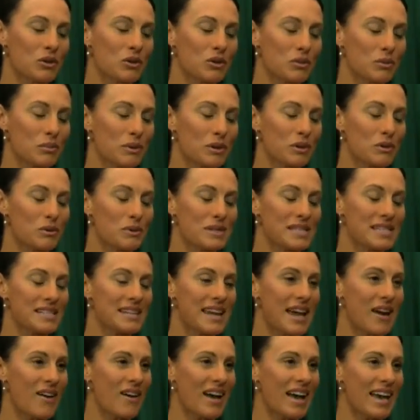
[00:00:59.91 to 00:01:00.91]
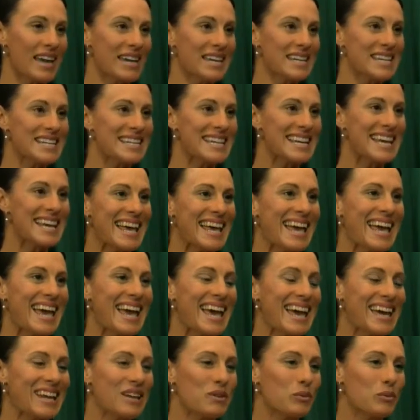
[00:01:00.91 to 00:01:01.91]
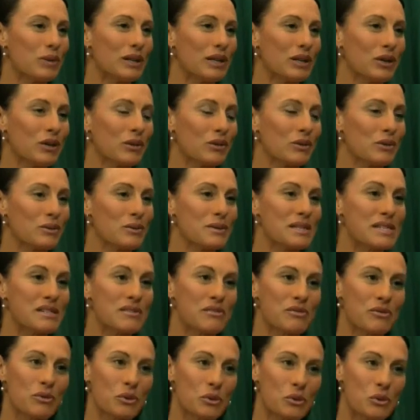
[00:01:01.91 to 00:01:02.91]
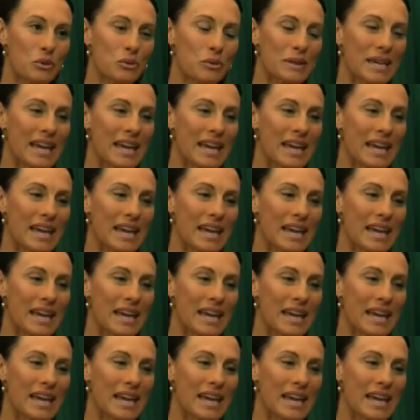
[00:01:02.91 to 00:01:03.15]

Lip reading: Cooper, who is now 8, and Willow, who is 4.